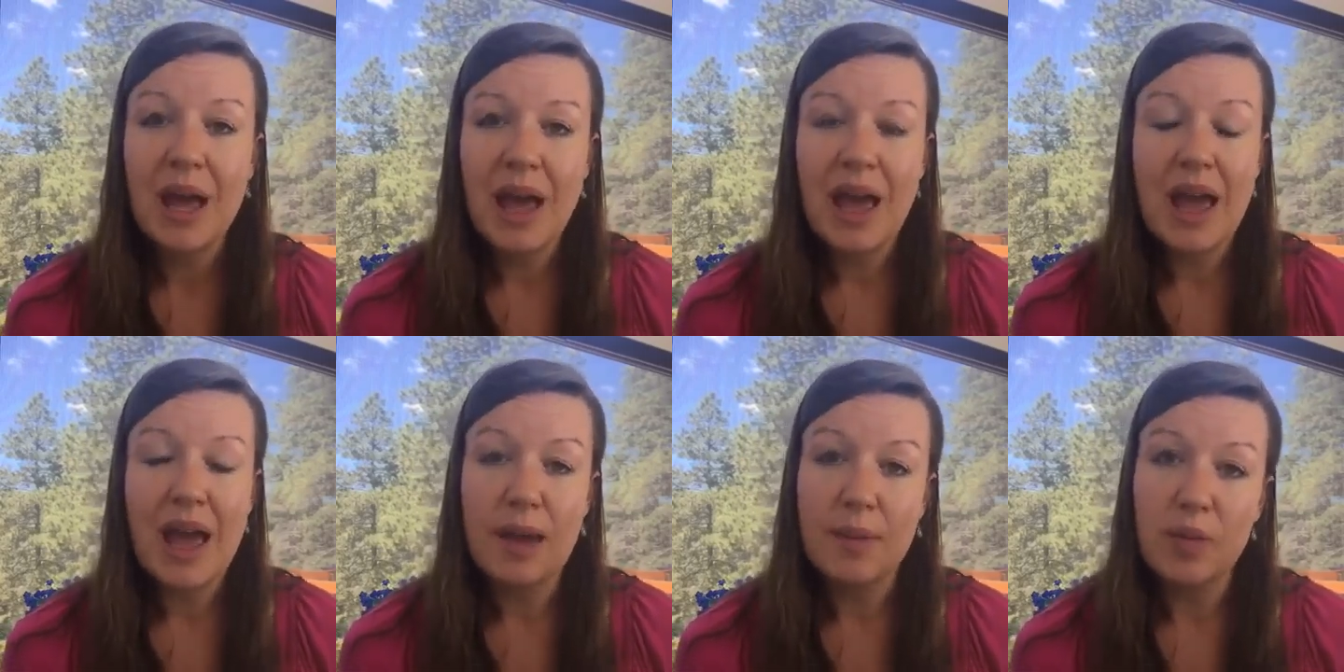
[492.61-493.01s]

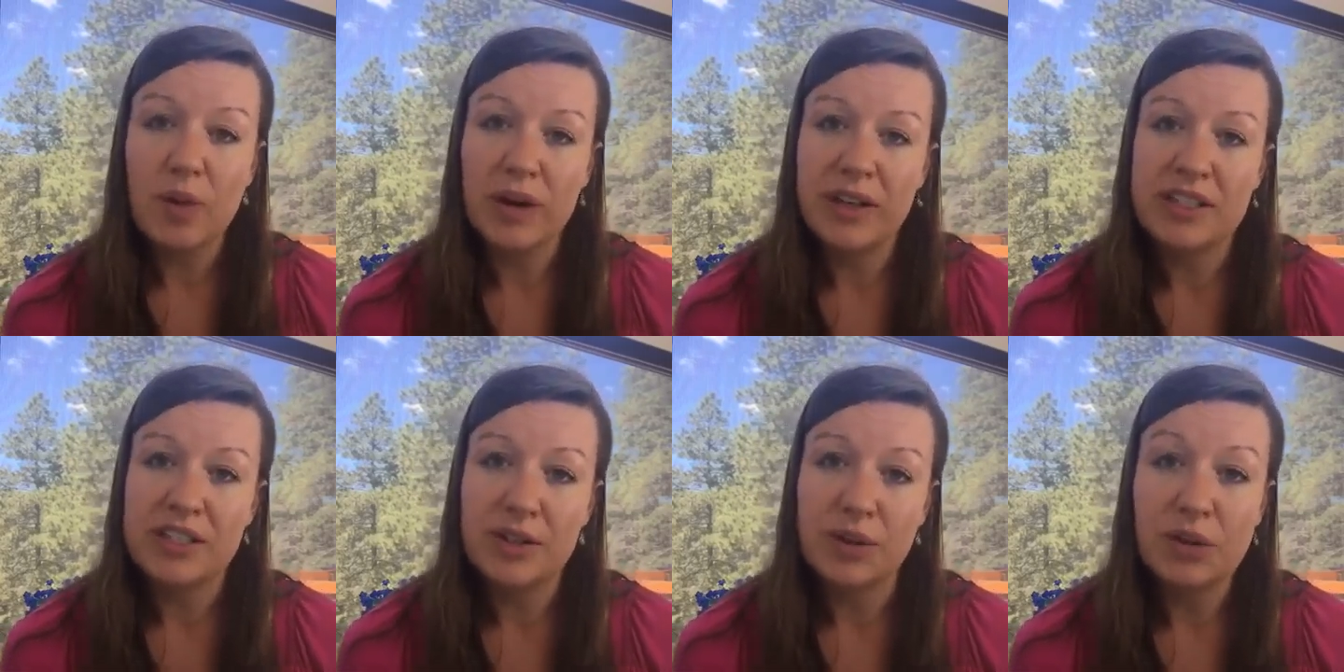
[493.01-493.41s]
It
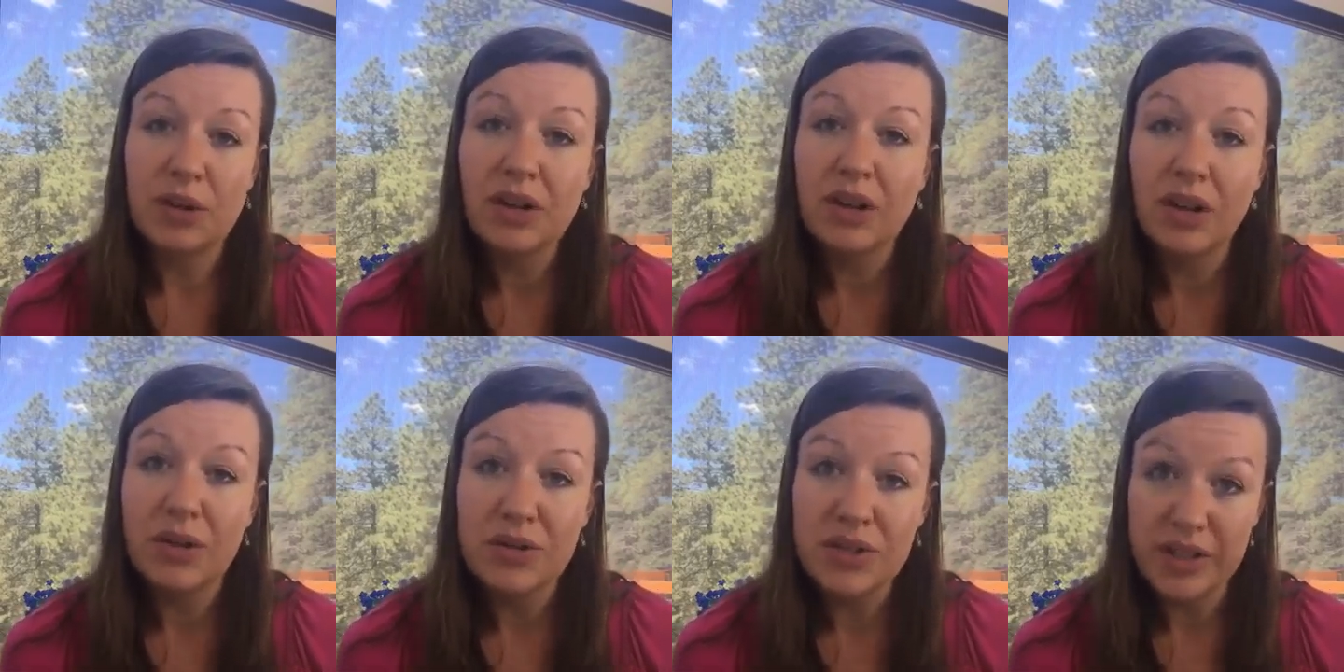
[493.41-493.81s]
brings you
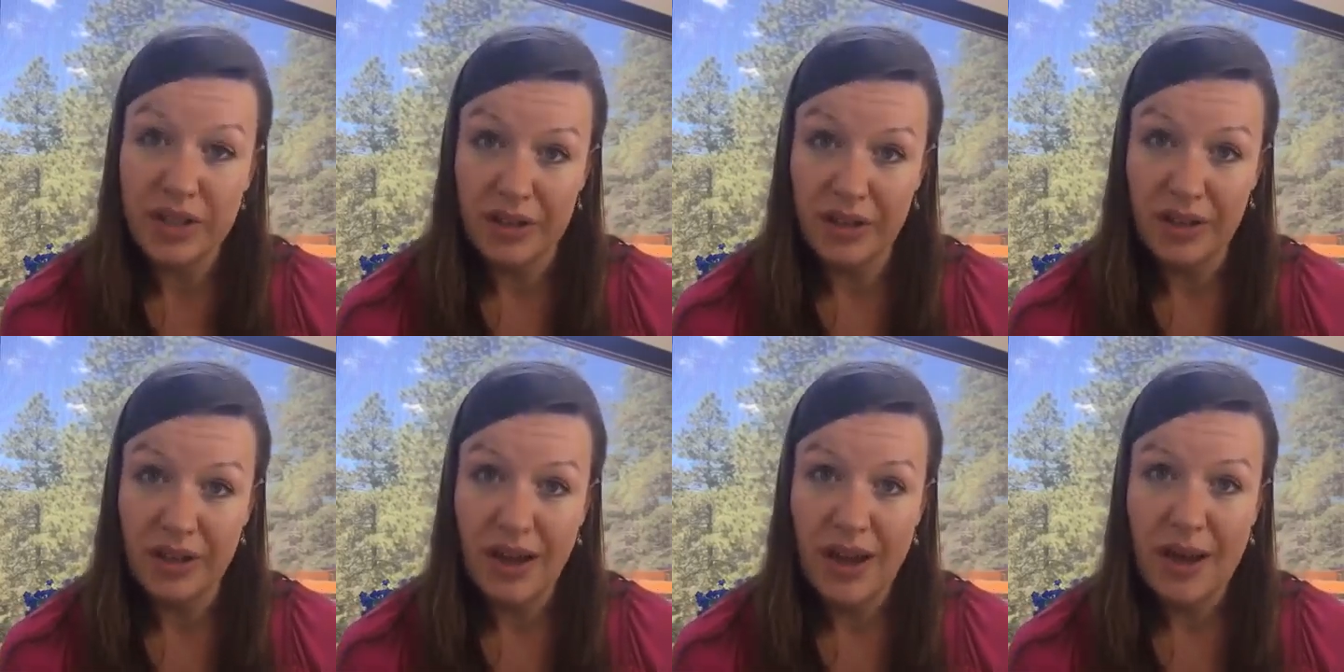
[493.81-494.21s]

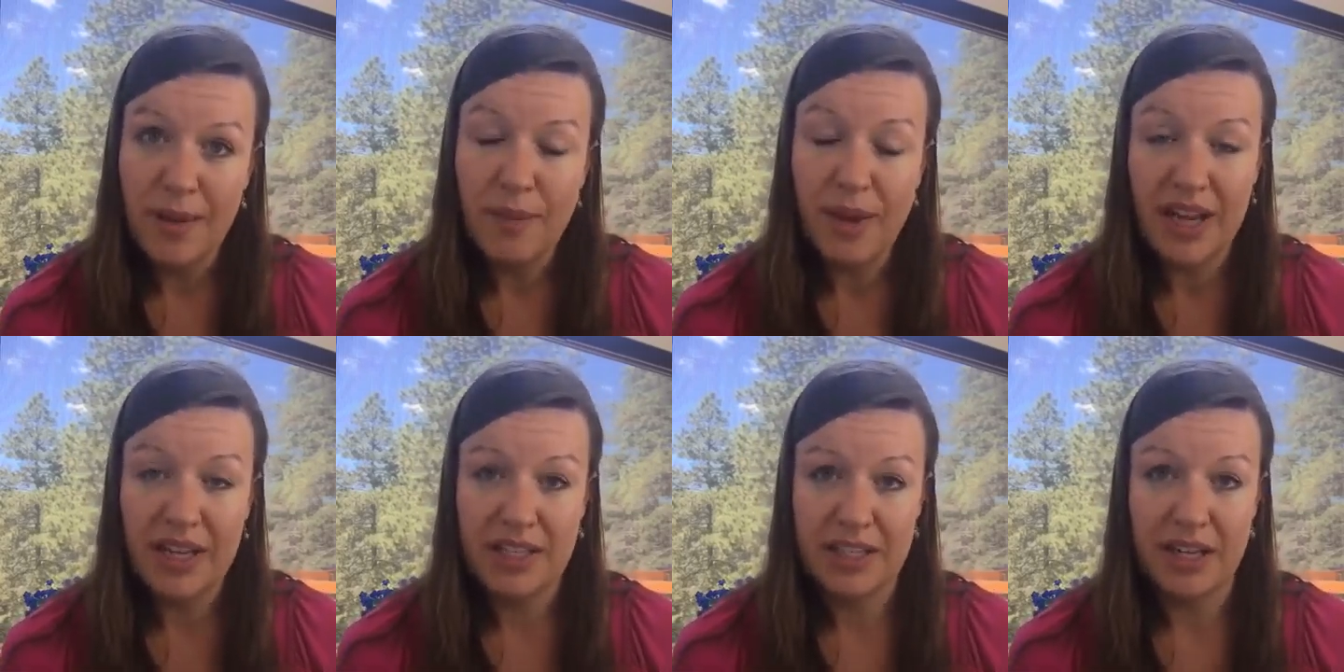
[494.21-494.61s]
closer
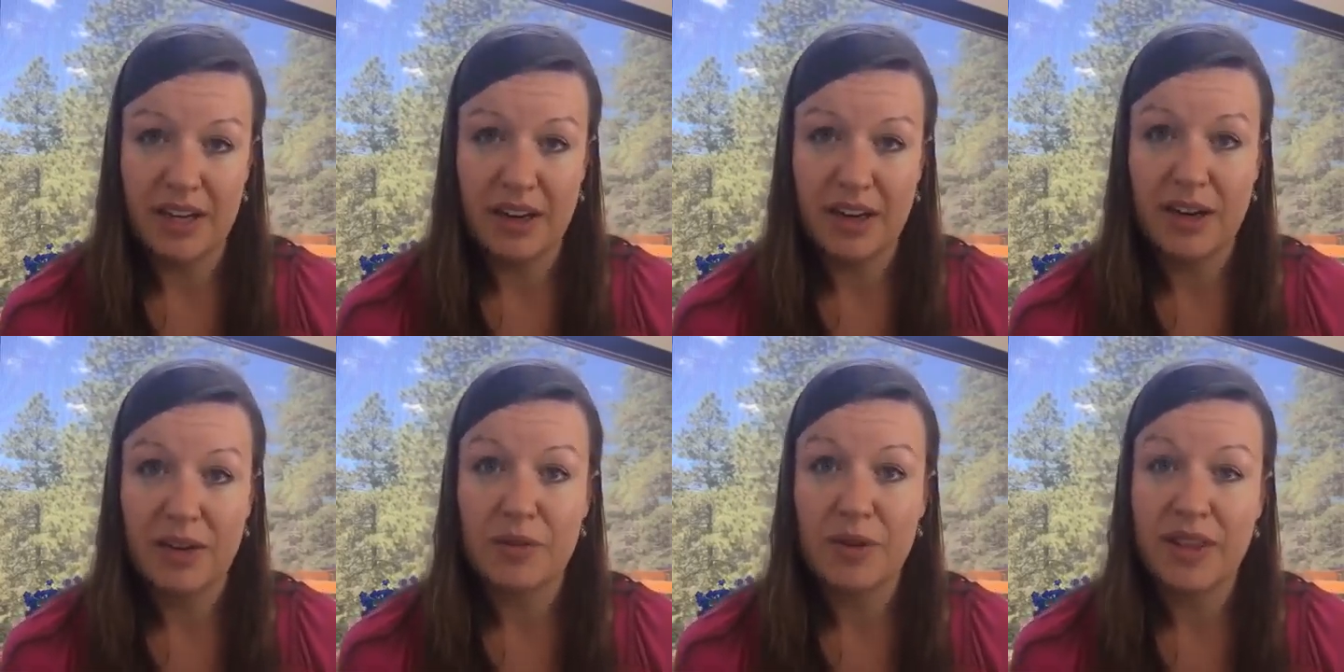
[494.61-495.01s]
by
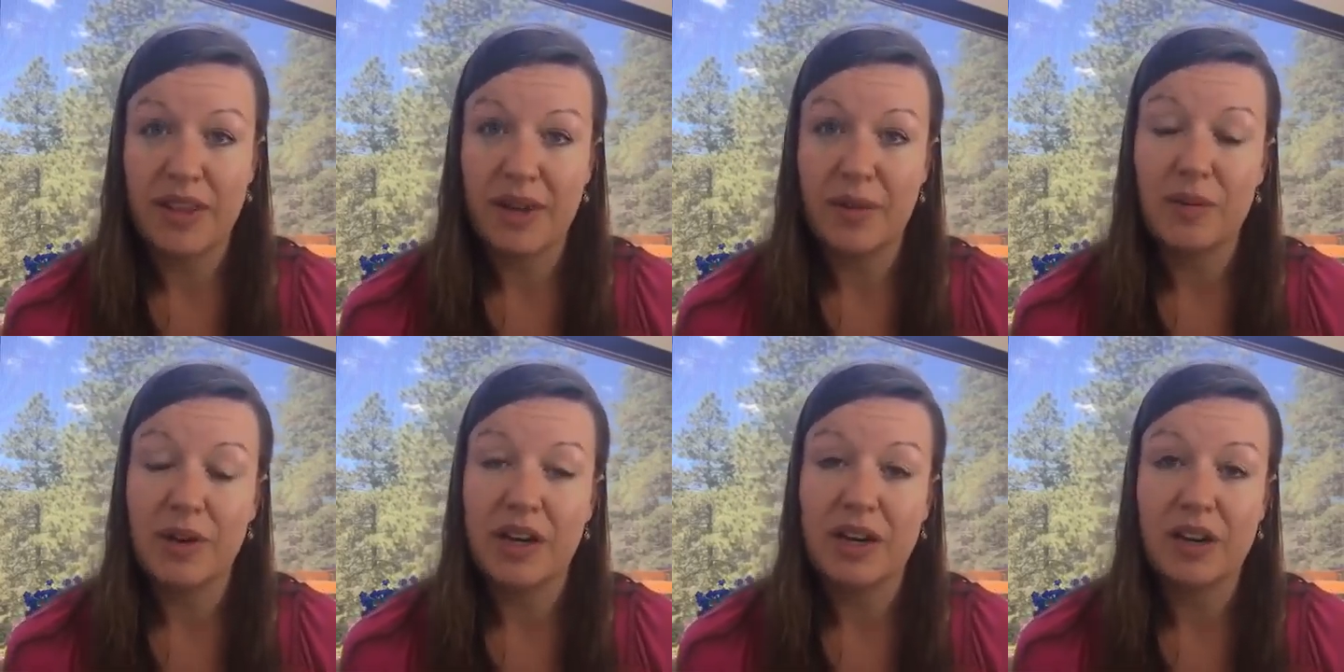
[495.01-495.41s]
sharing with them
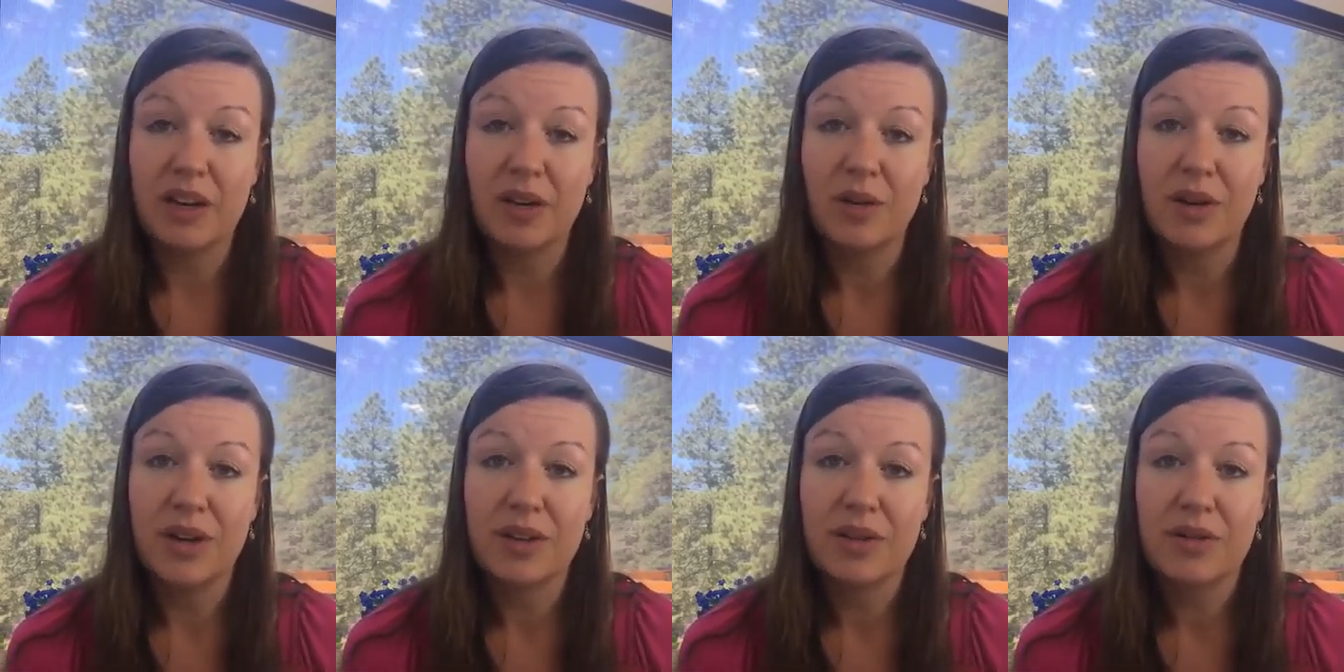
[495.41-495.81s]
what you're
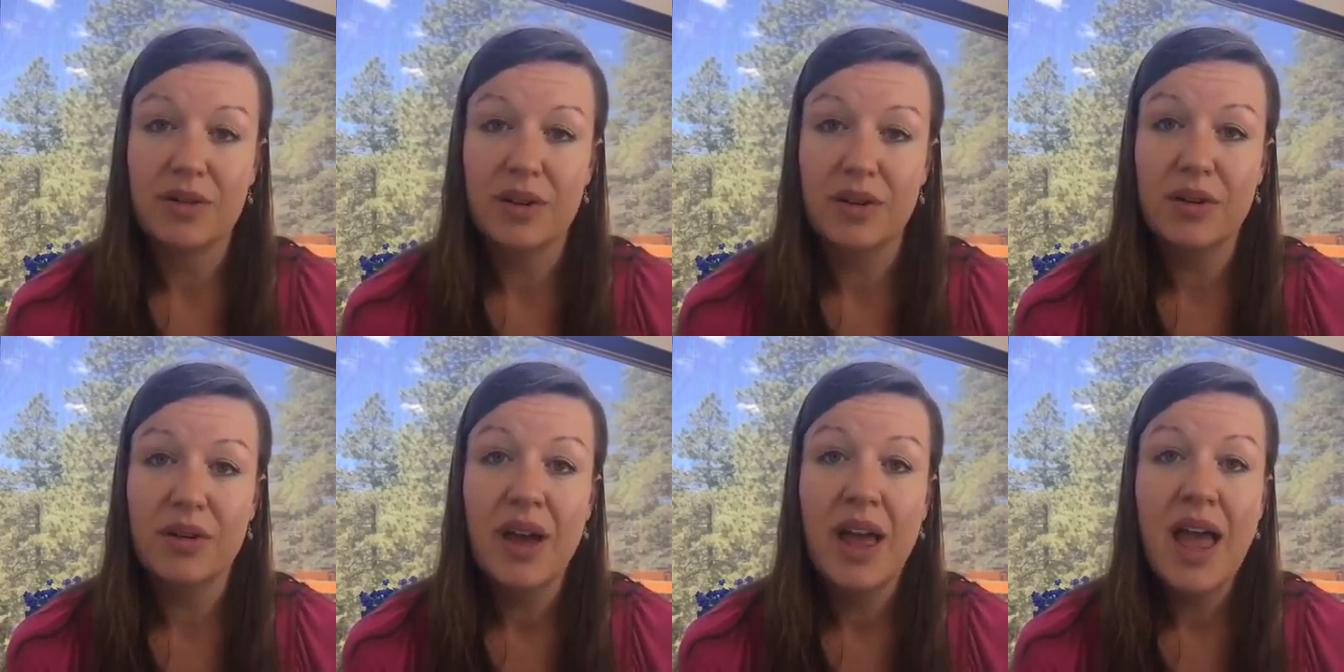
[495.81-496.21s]
going
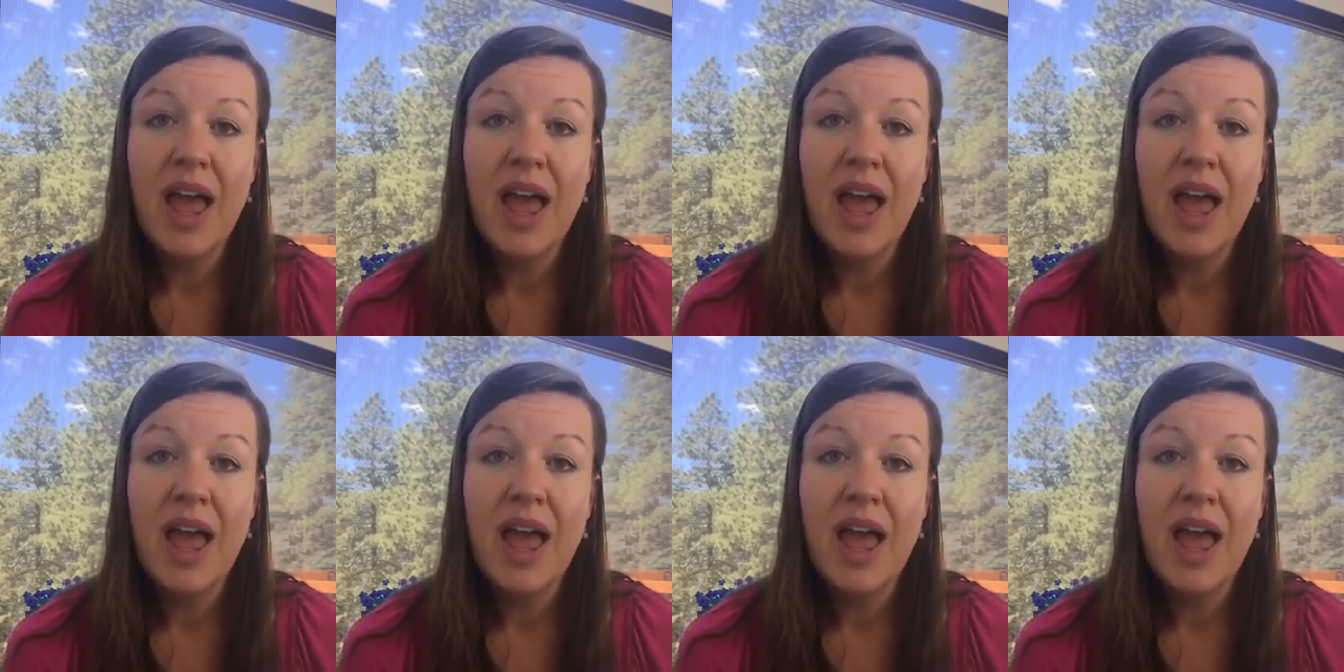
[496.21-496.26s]
through.